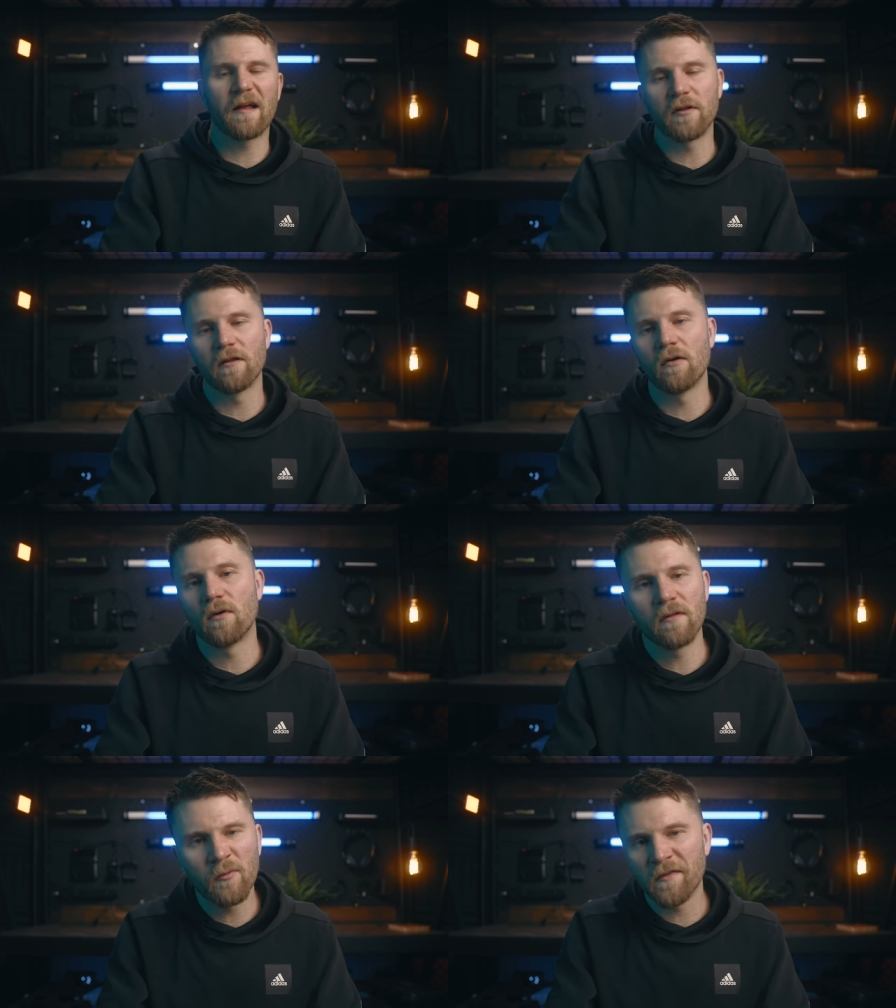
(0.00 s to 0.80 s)
down below,
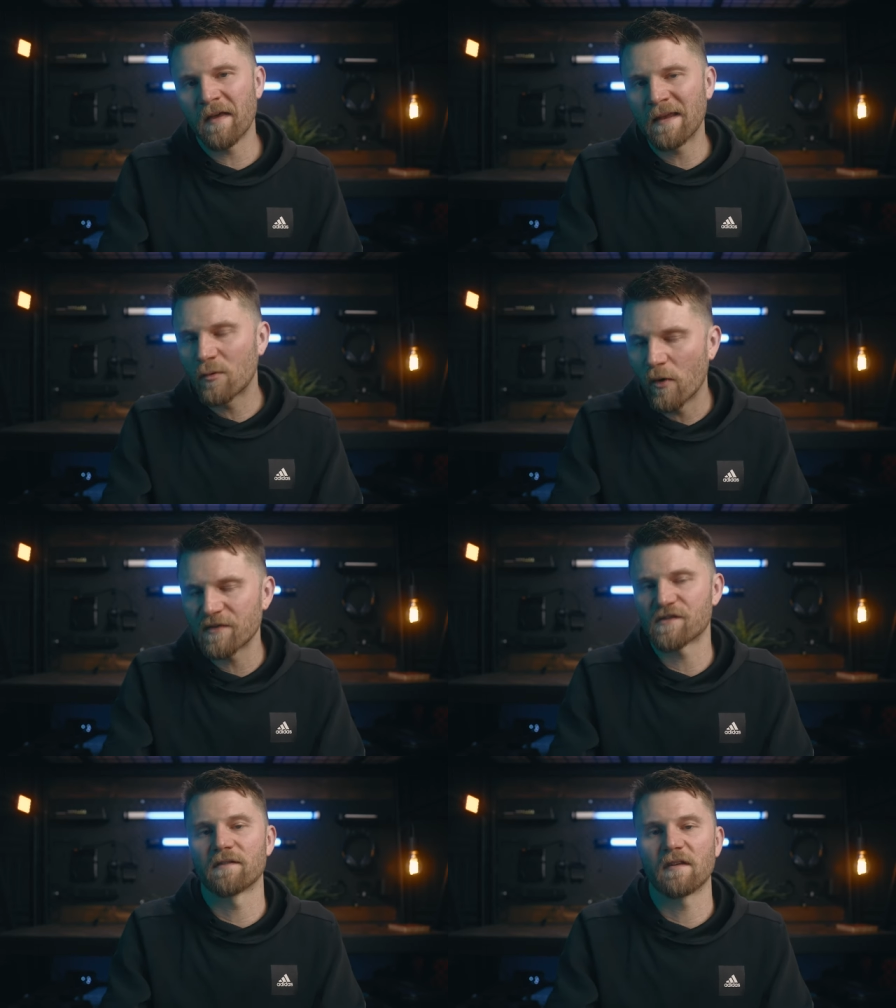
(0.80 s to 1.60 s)
along with any
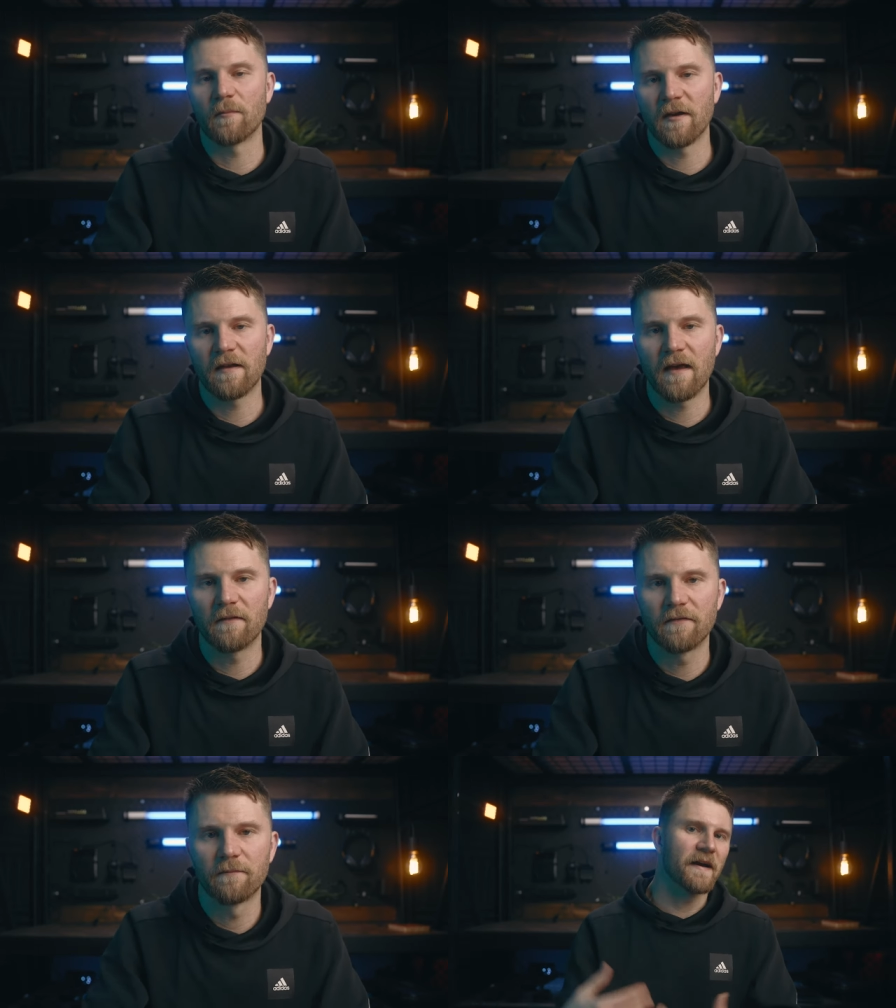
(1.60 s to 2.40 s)
questions that you might
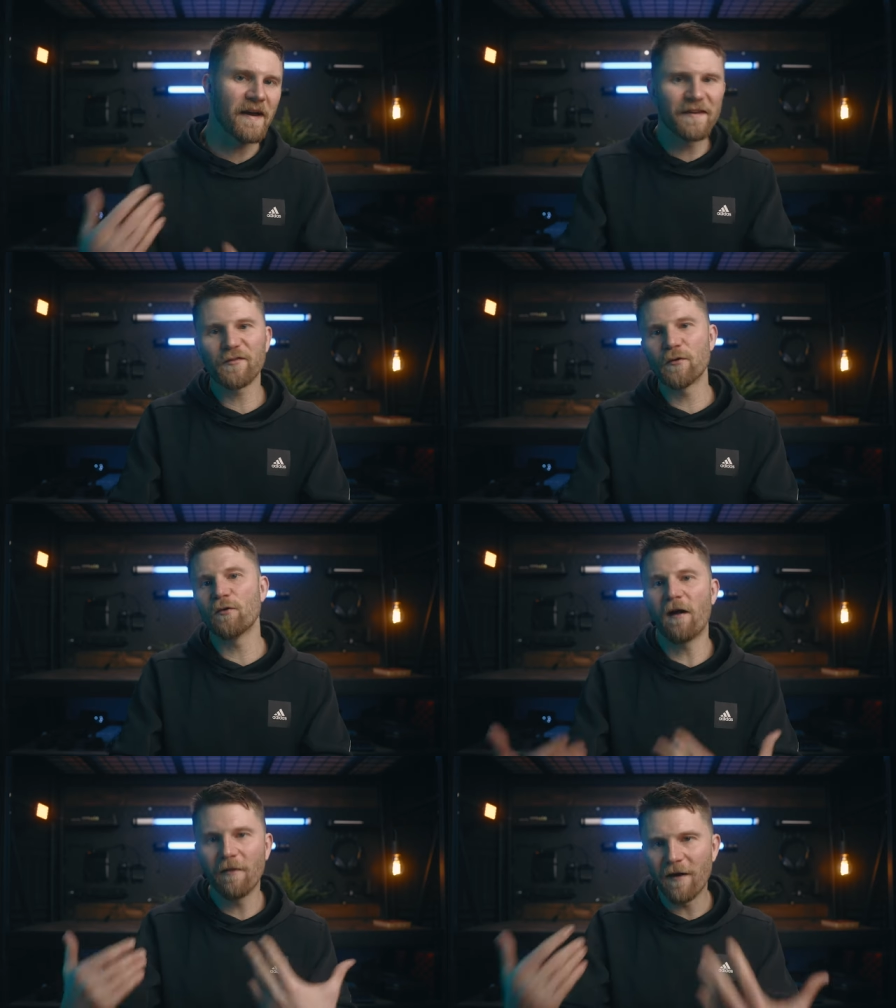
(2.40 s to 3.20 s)
have. I kind of threw
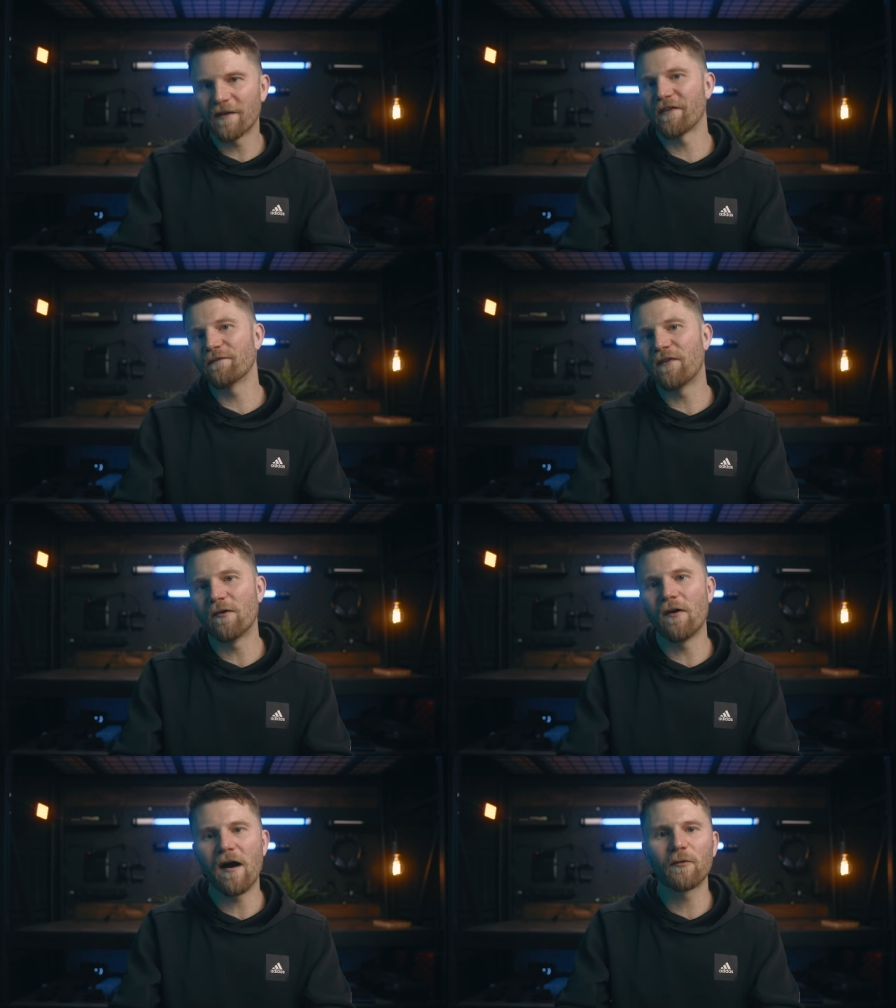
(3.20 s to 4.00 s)
a lot of
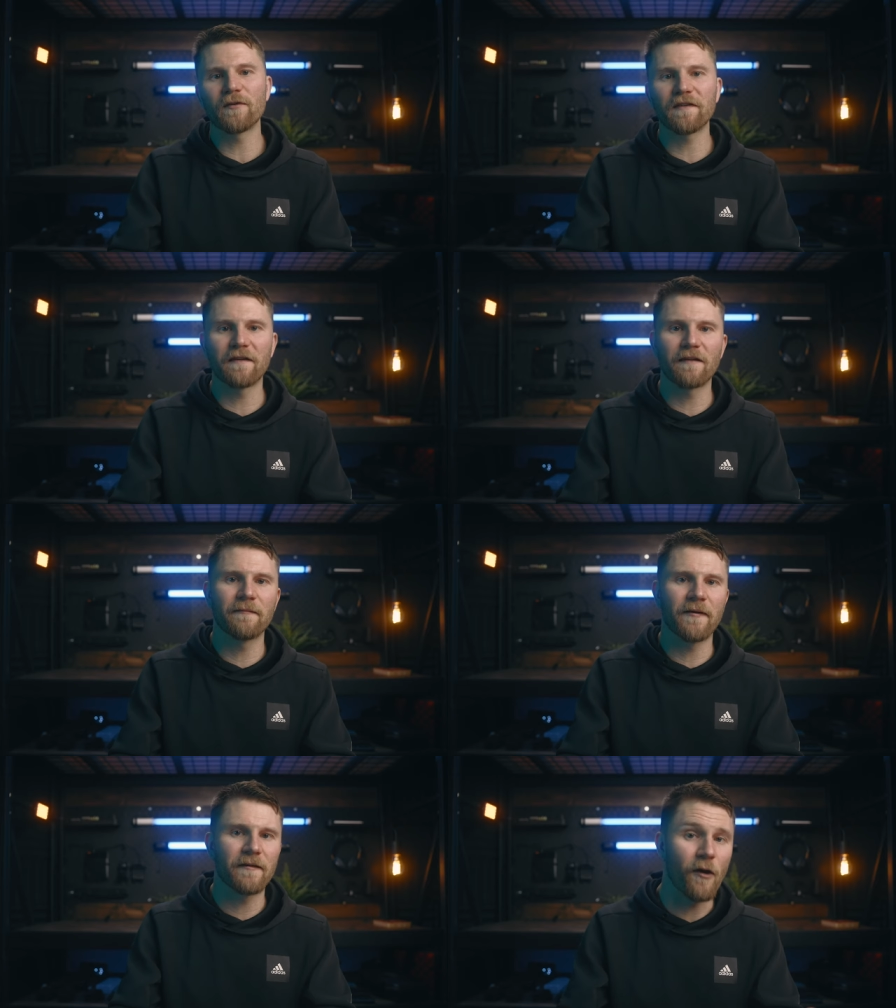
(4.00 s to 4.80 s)
info out here
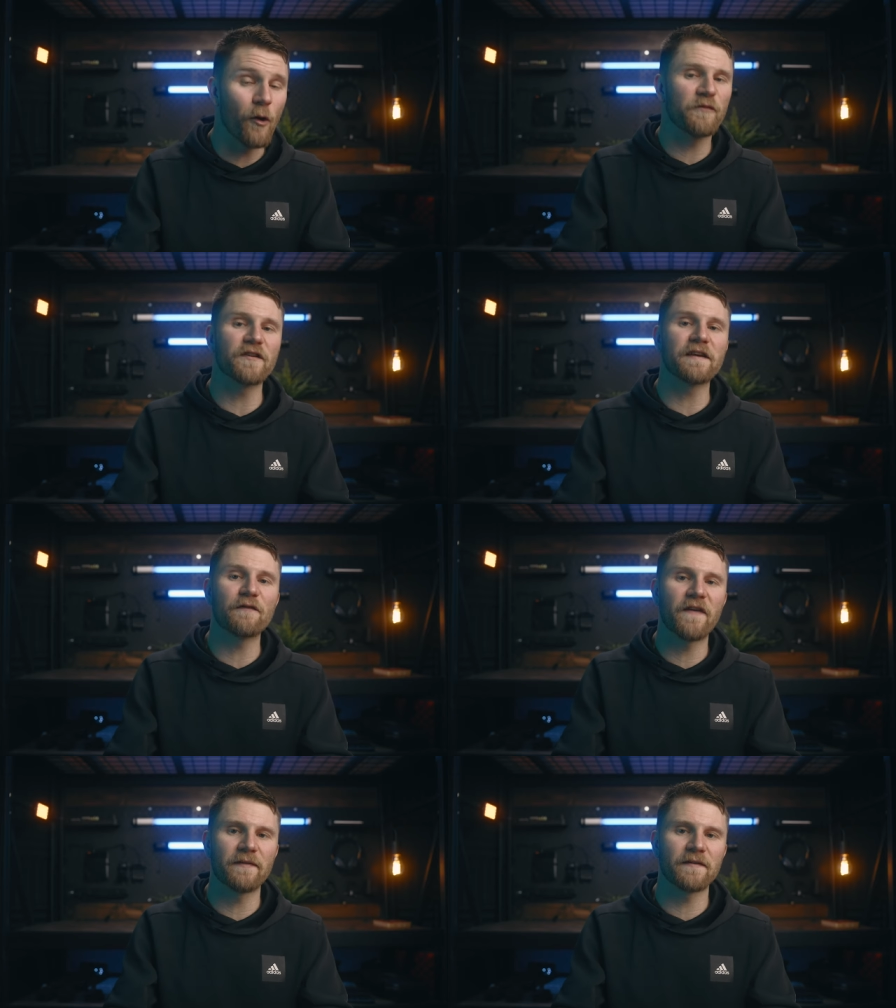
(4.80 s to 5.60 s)
about Hopefully you
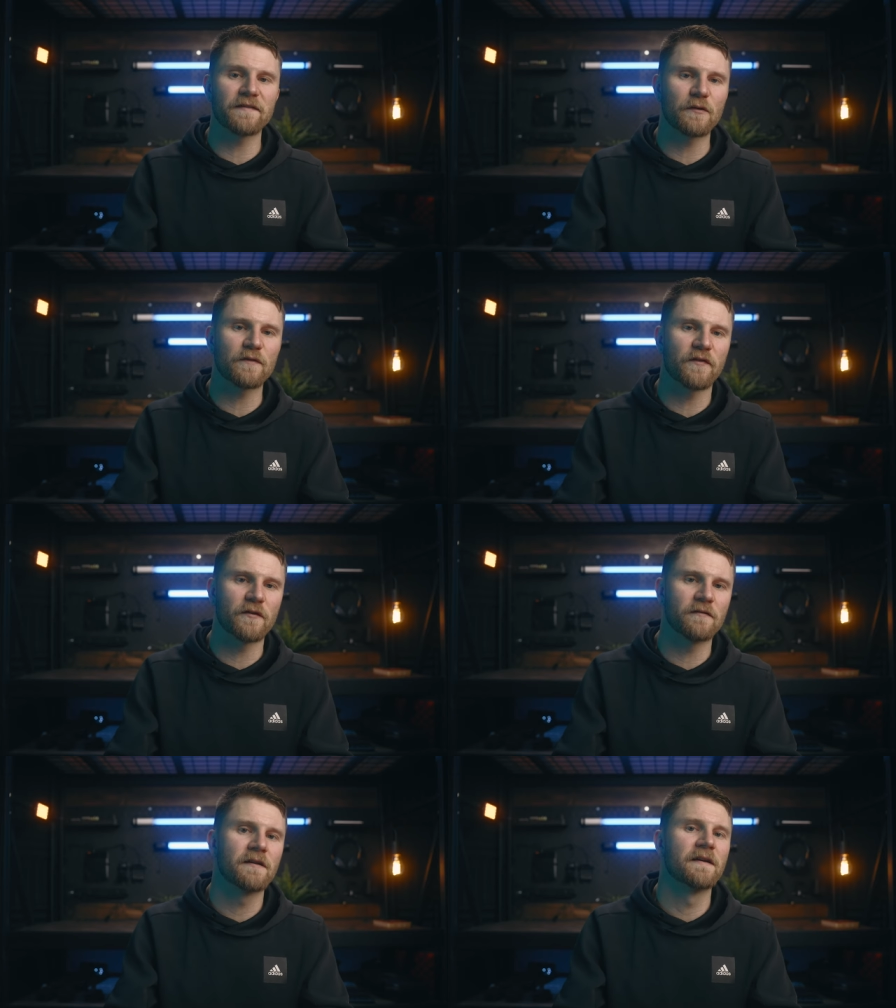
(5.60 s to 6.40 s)
found this
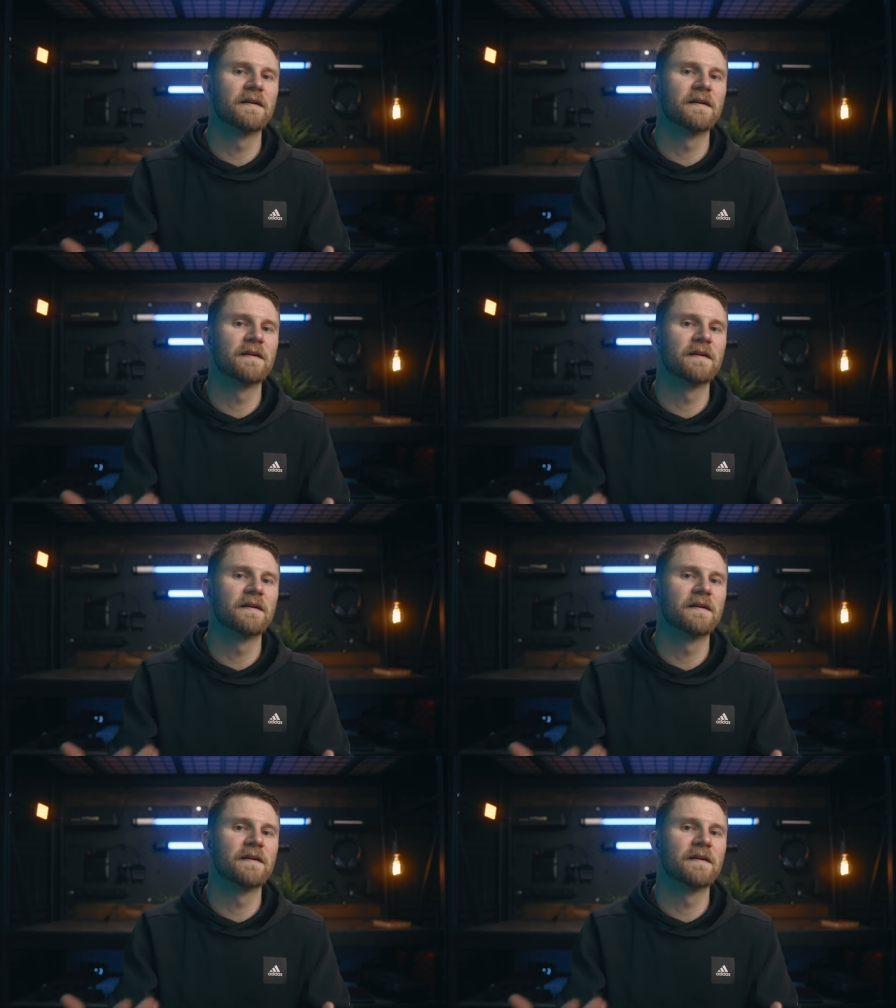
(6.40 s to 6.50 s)
useful.